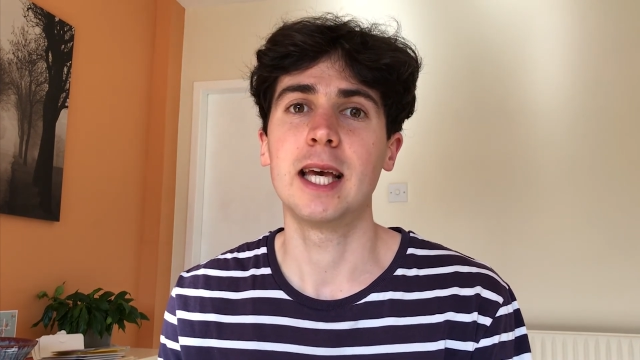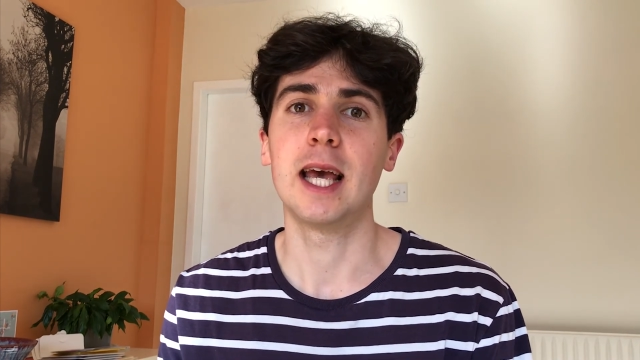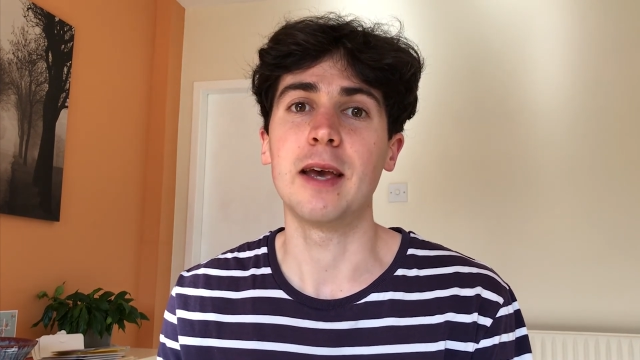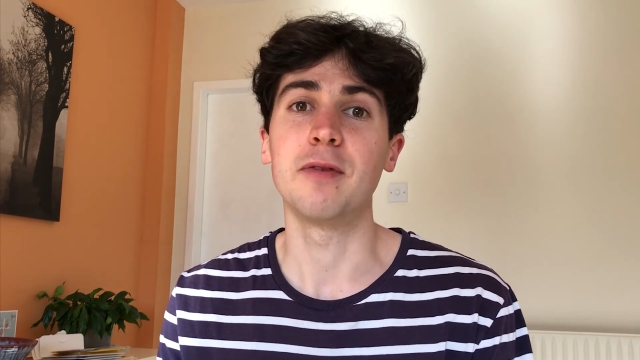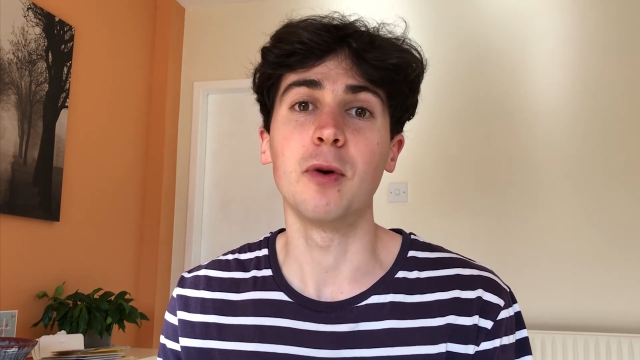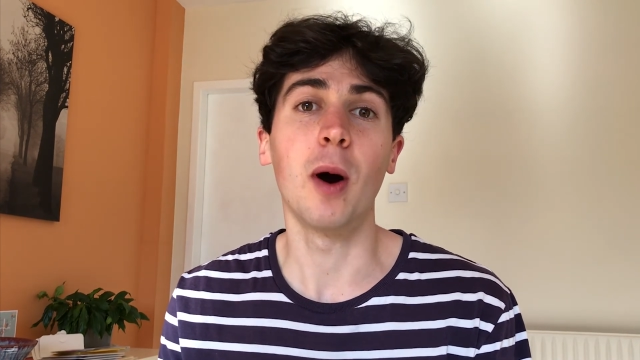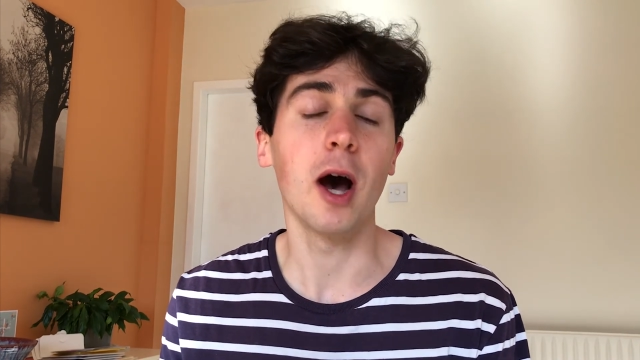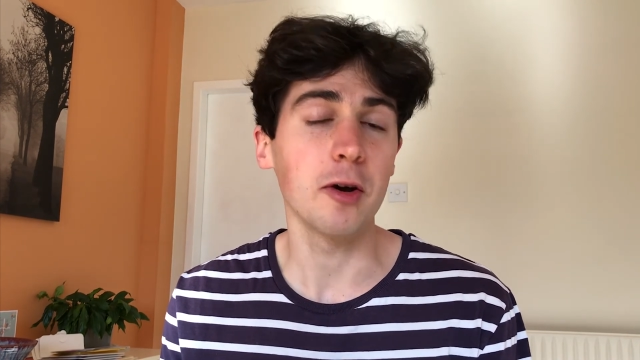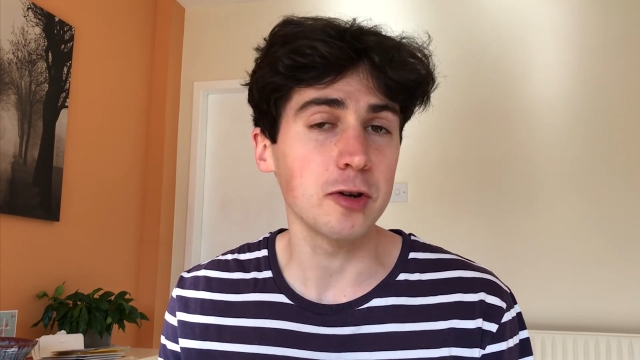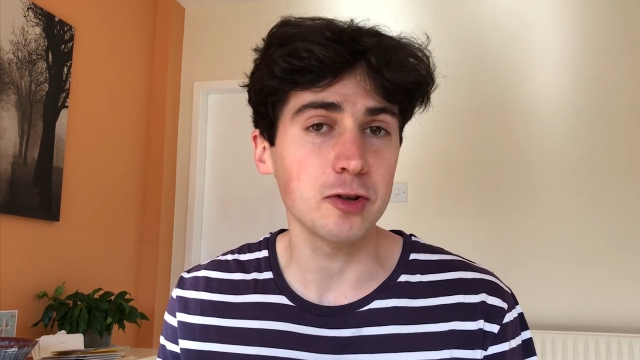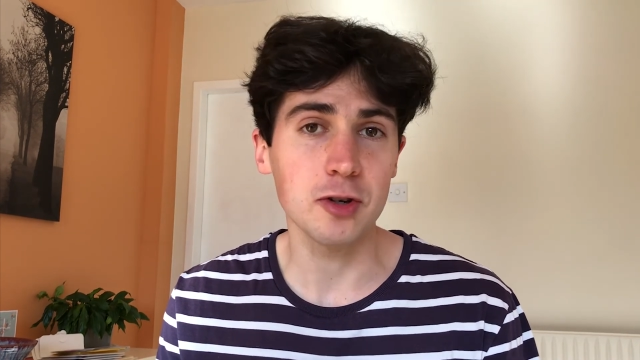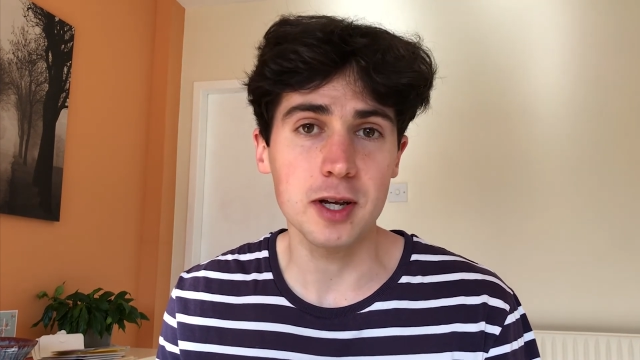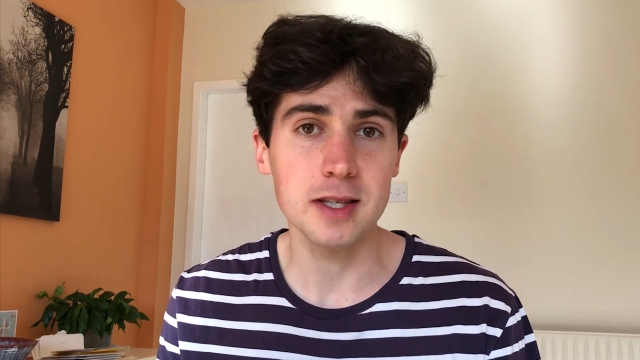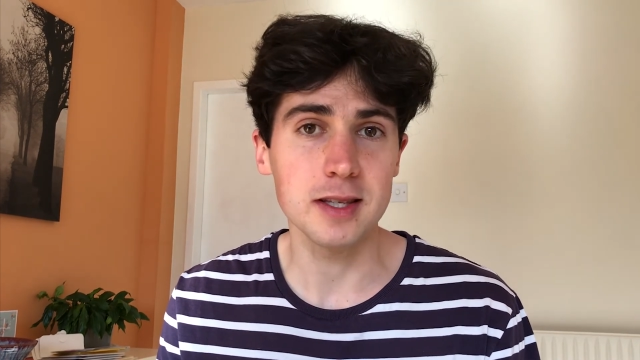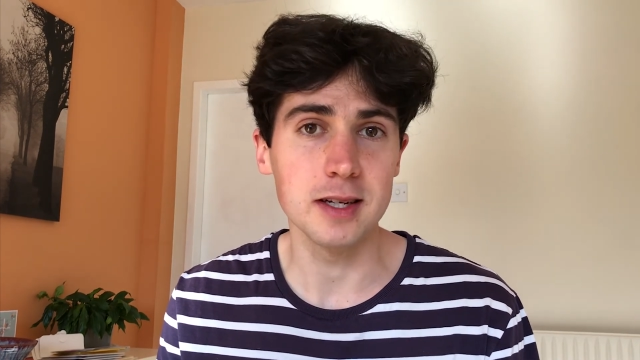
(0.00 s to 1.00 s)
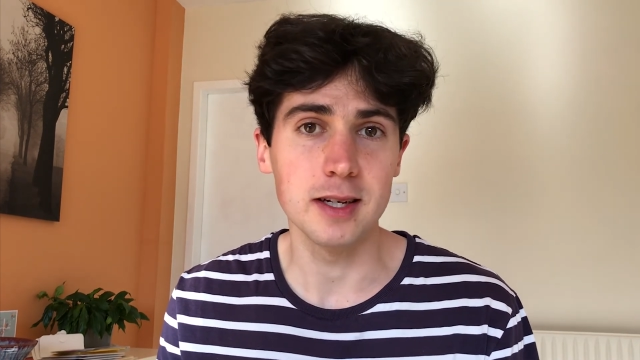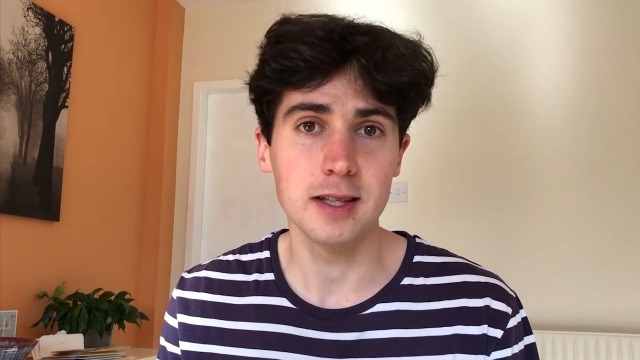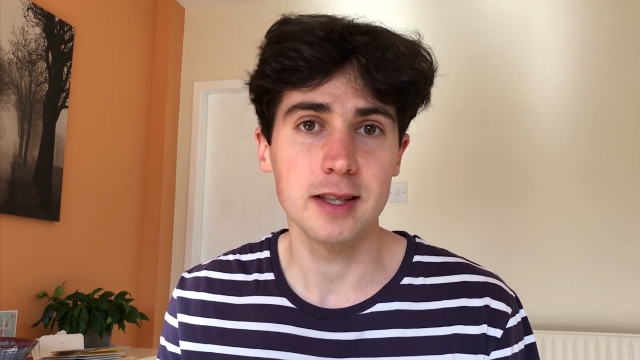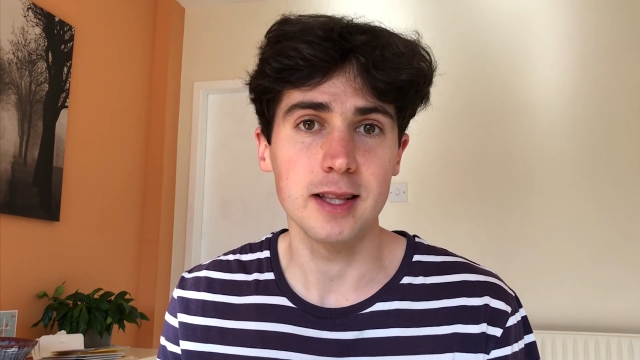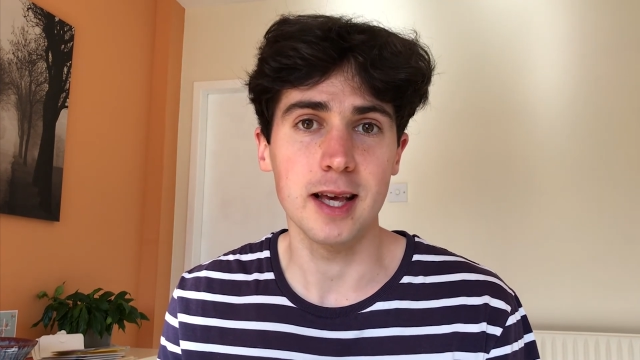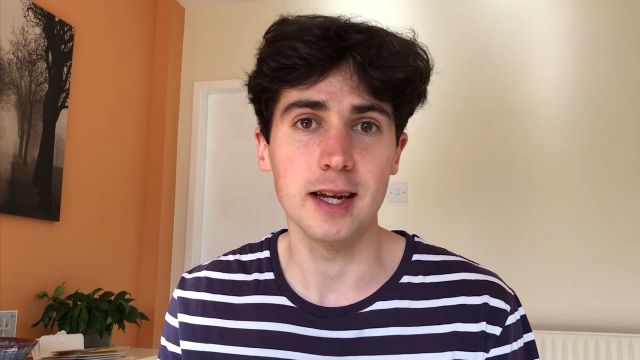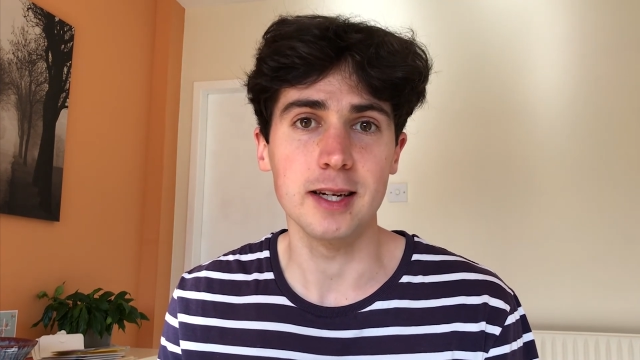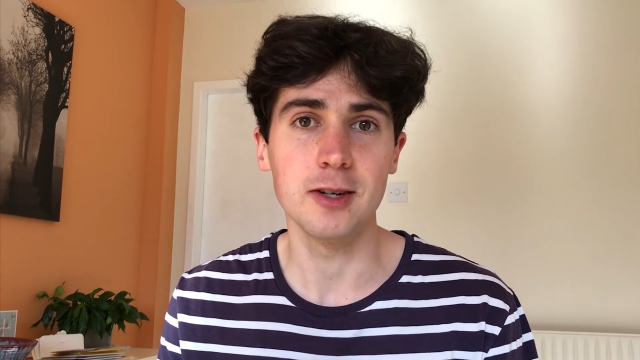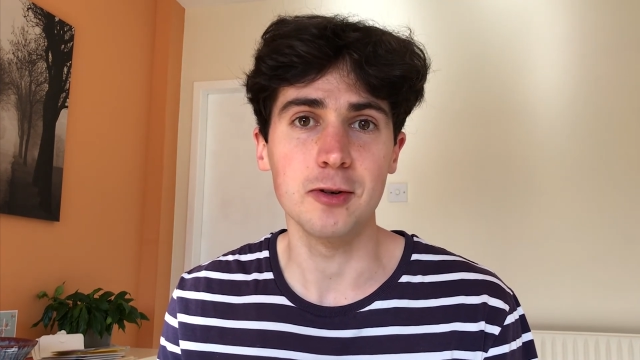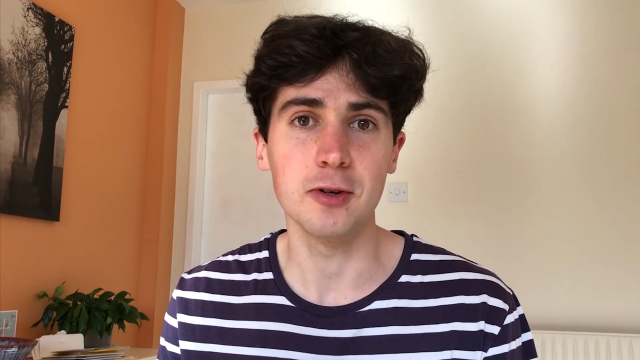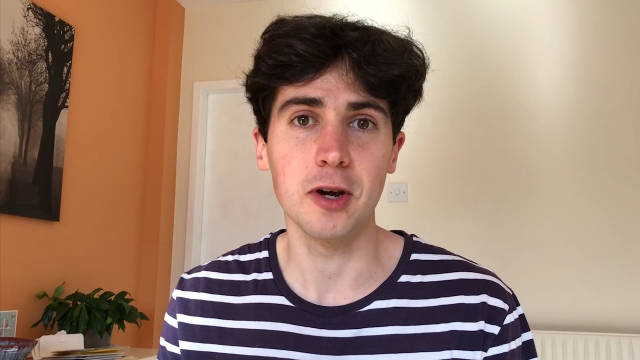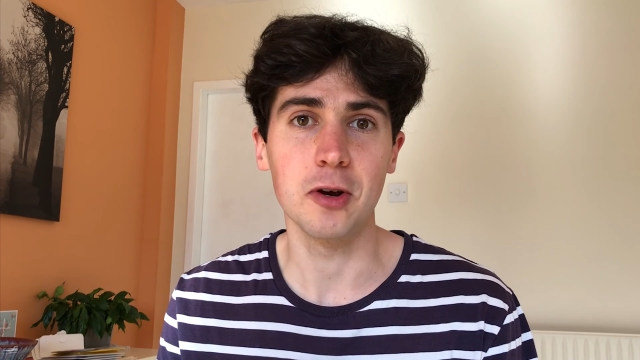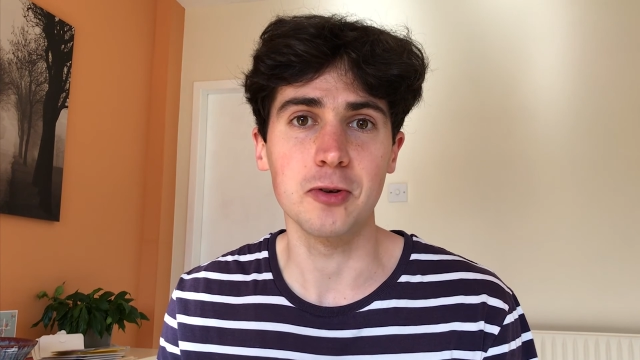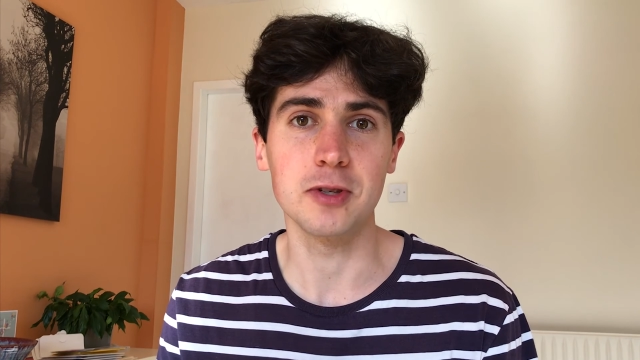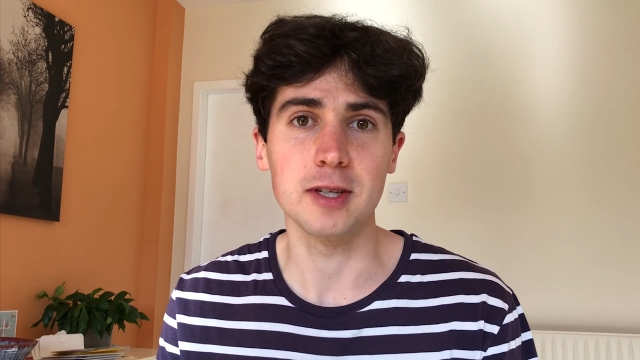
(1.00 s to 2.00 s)
If you are interested, then do
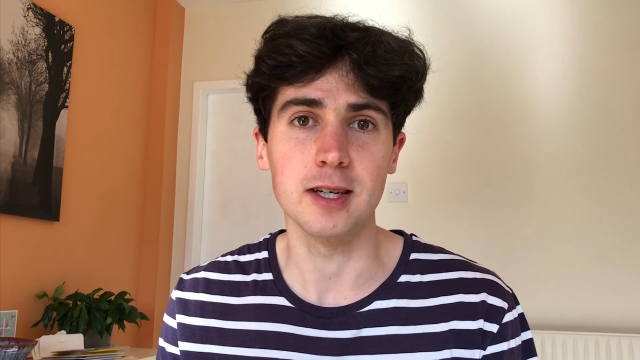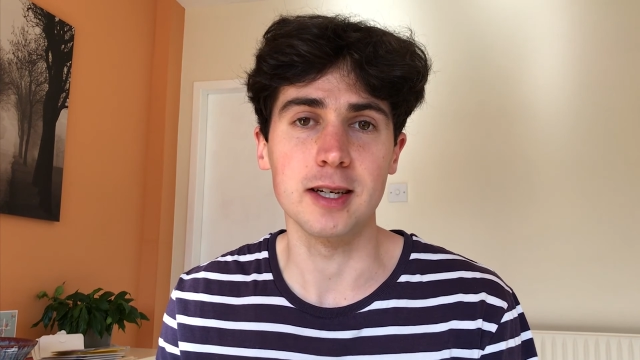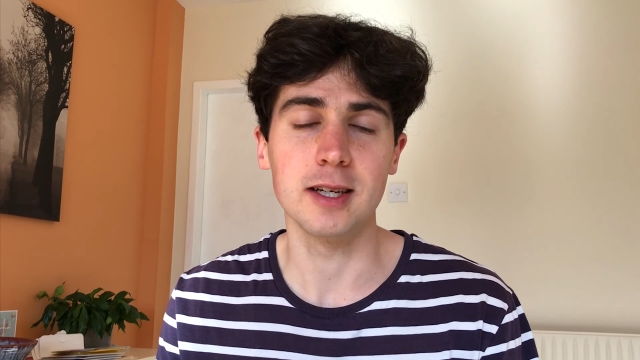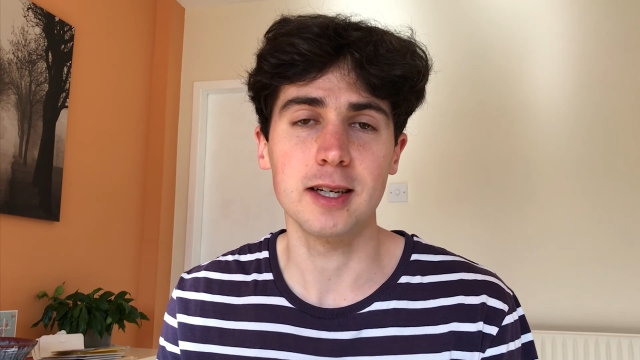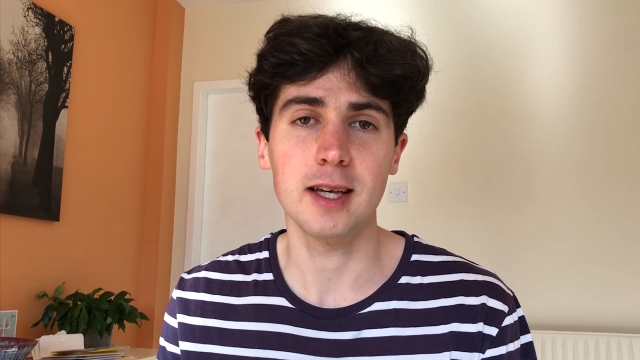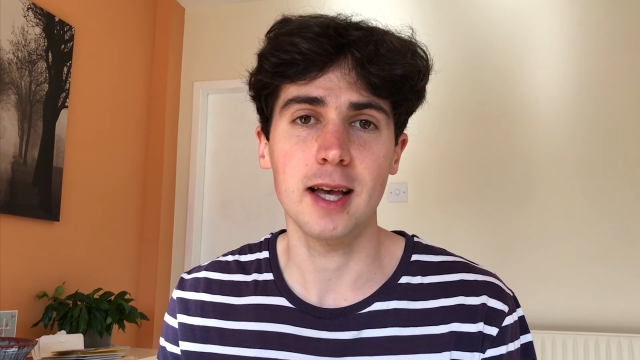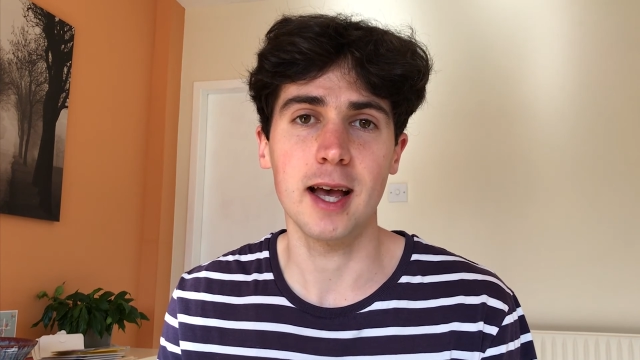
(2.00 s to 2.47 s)
go to